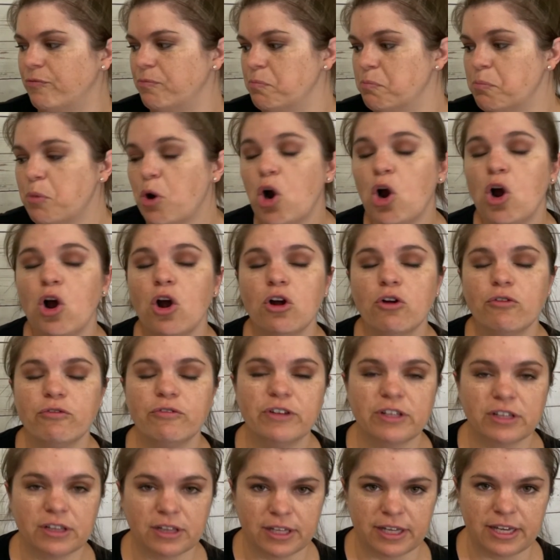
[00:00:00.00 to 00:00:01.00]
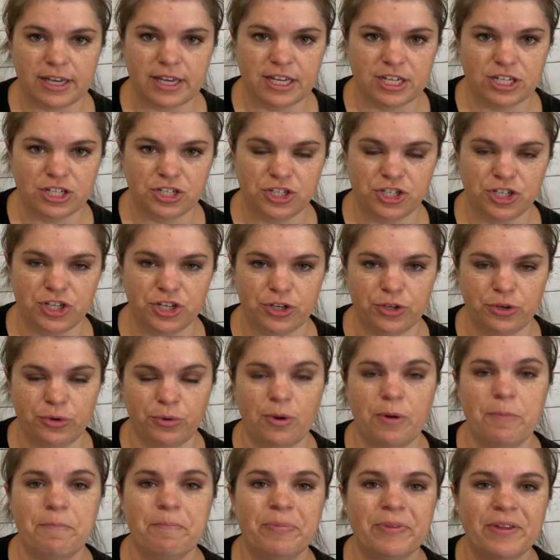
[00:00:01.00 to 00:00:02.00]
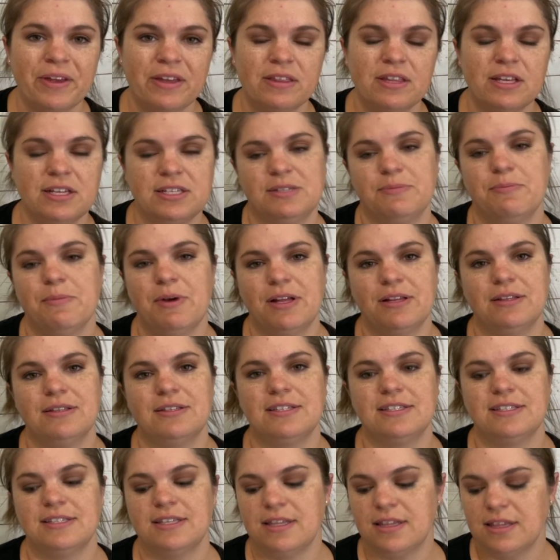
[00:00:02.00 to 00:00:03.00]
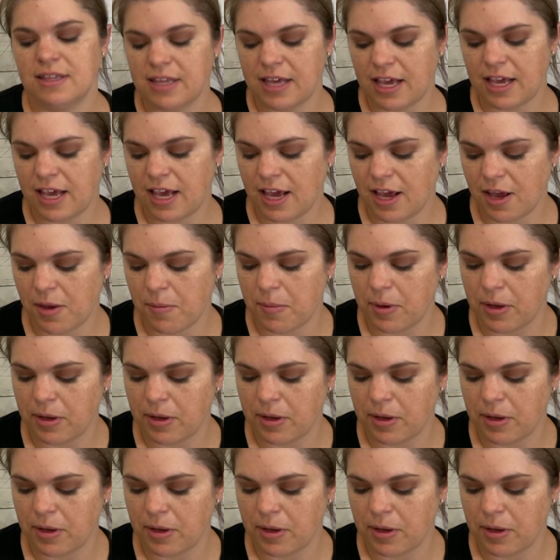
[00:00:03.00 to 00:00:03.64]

perfectly into this month's theme.